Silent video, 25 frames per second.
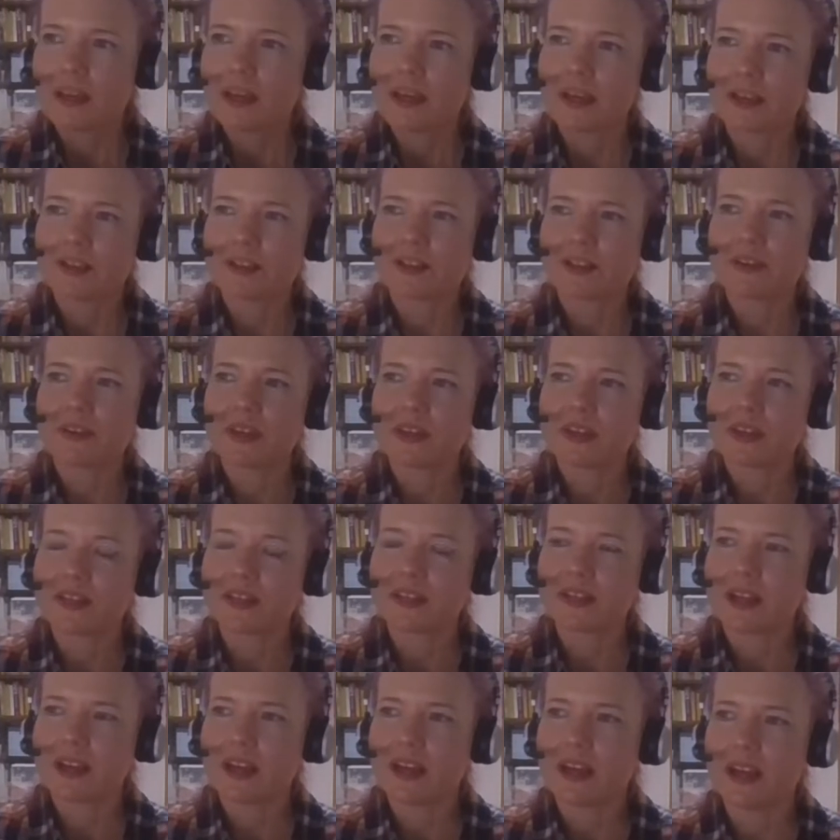Yeah, so I think
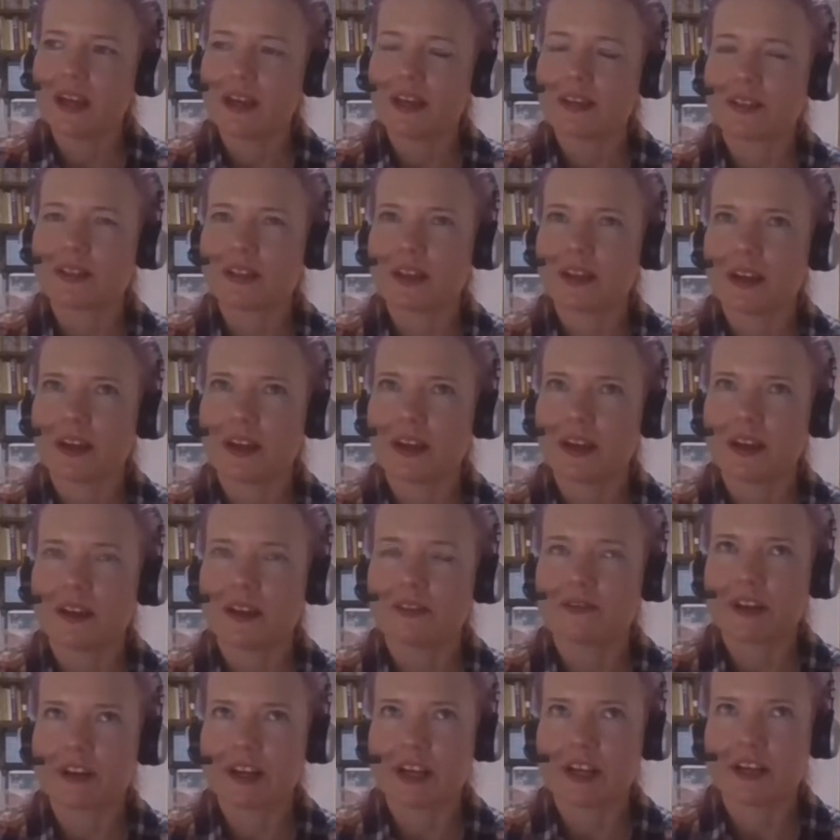it's it's
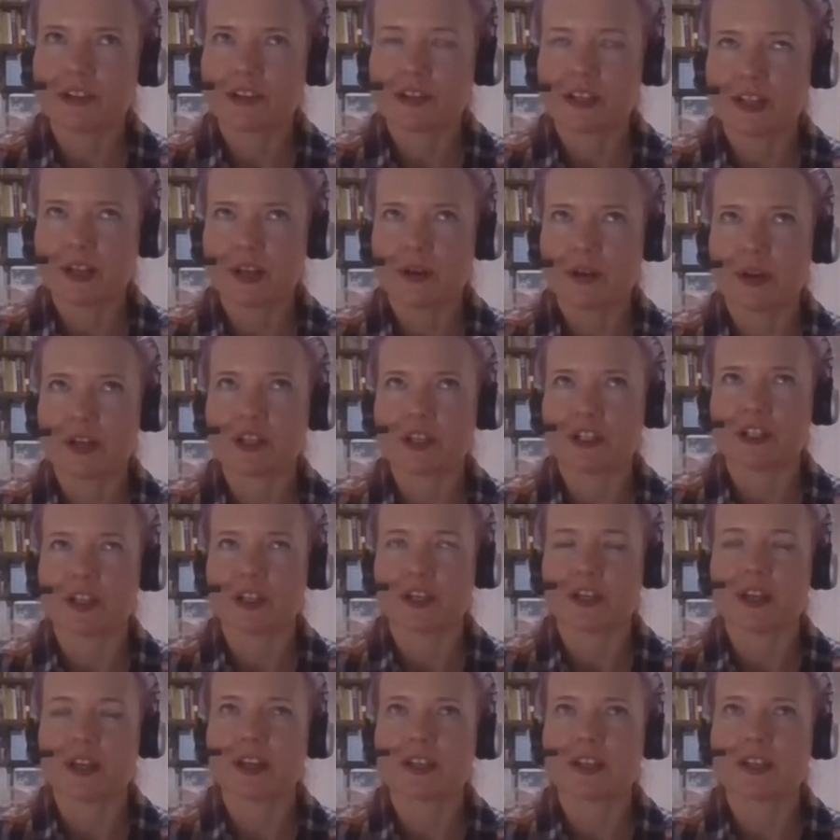a really interesting question.